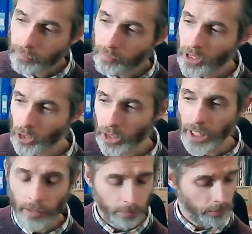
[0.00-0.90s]
So
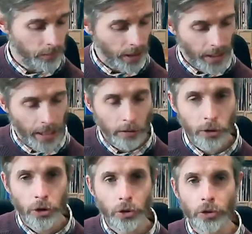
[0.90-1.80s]
yeah, how
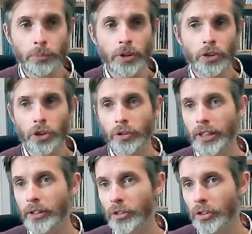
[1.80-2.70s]
you choose to mute the
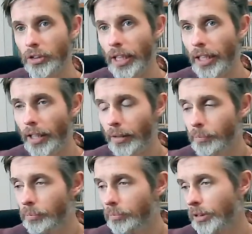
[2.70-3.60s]
strings
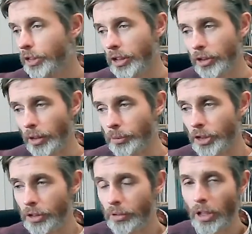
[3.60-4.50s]
is up to
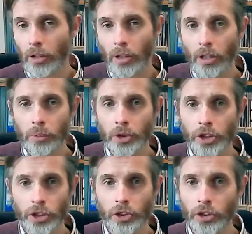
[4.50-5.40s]
you. I would
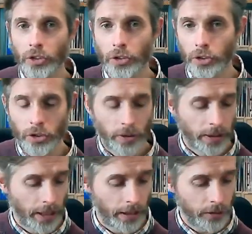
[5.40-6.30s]
suggest just doing
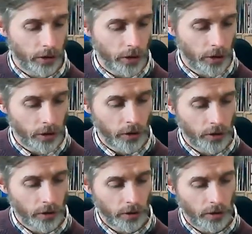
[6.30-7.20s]
that. You
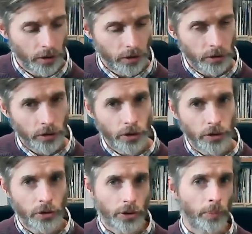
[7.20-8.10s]
could
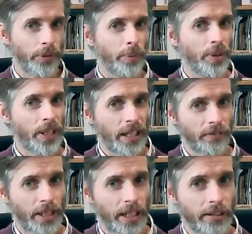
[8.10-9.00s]
do something with your
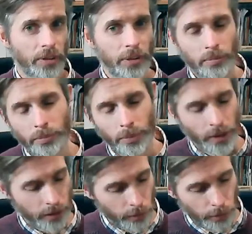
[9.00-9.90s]
left hand, but
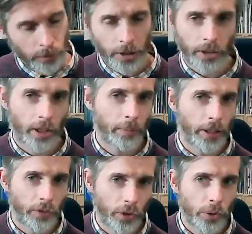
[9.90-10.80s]
then you're probably going to come out
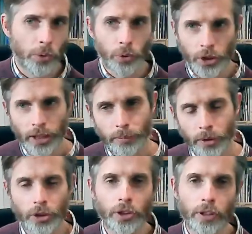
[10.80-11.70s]
of the chord shape,
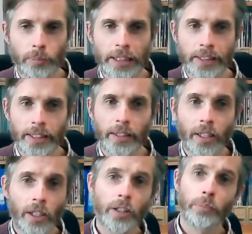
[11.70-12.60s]
which is going to make it
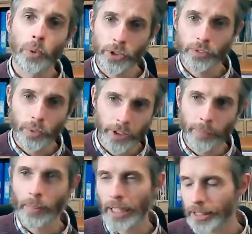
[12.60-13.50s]
more difficult to
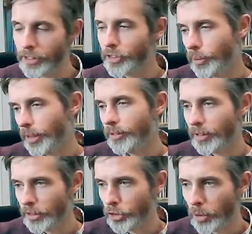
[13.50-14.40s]
get back into it,
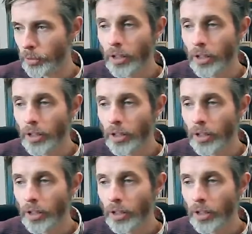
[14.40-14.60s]
and so on.